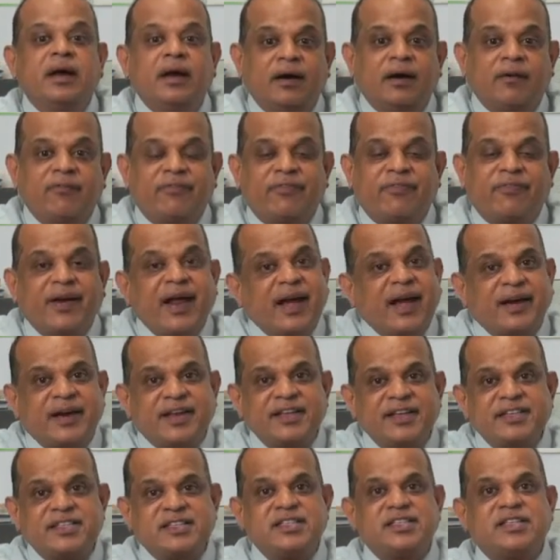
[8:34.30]

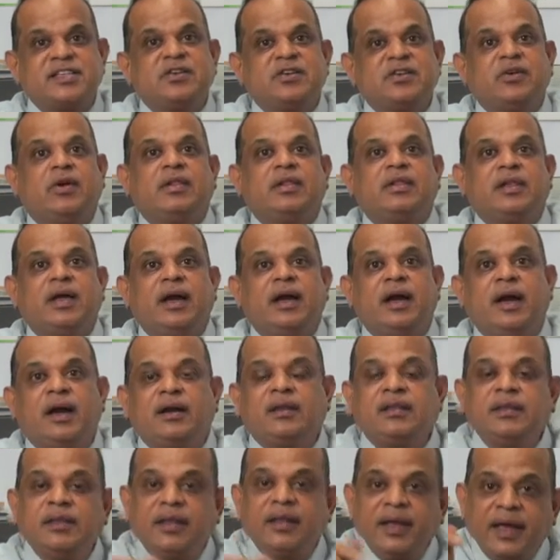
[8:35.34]
fragrances and all that,
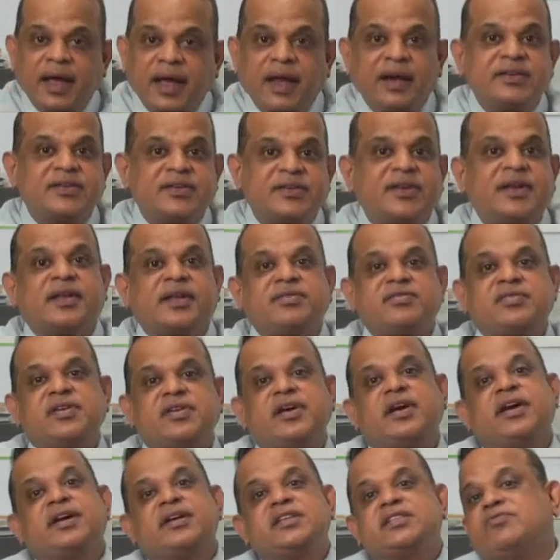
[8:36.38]
their
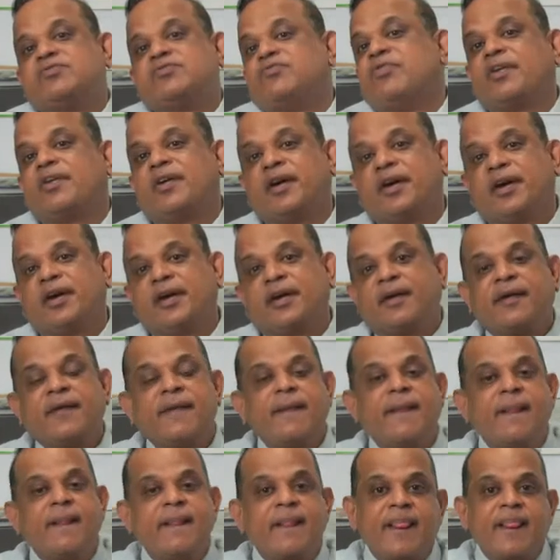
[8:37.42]
shades were
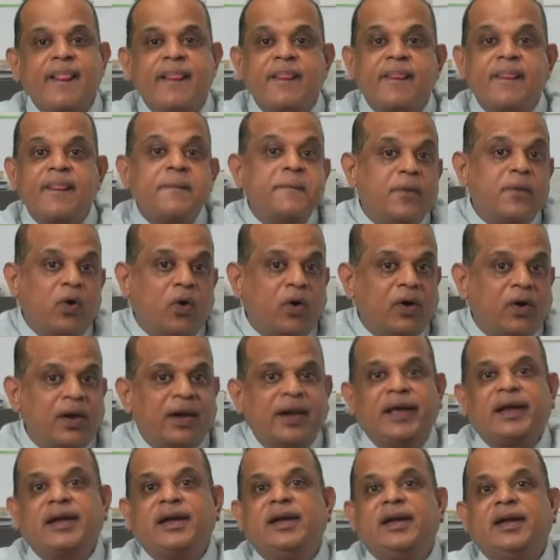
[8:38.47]
more
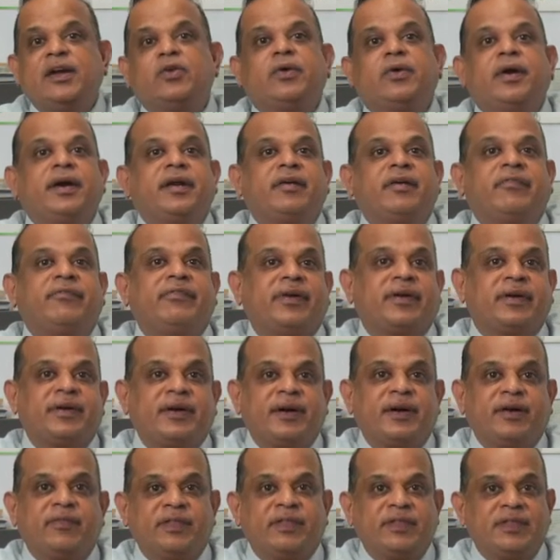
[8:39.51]
likely to get affected
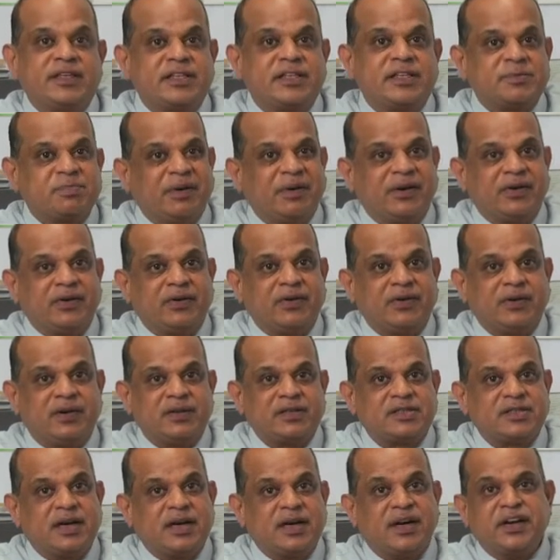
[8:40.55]
with this particular
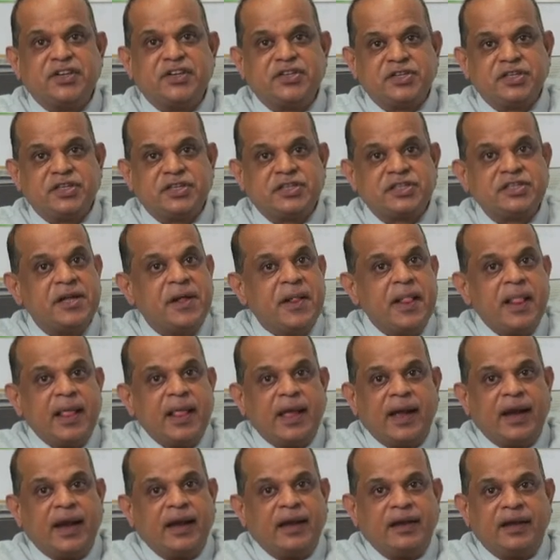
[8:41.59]
conditions.
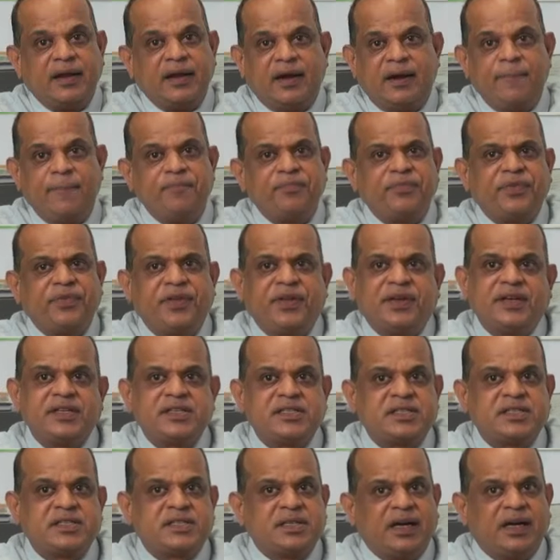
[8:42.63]
And yes,
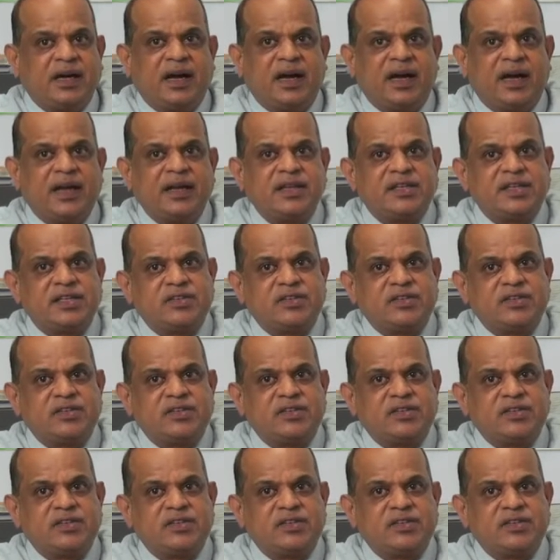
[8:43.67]
I just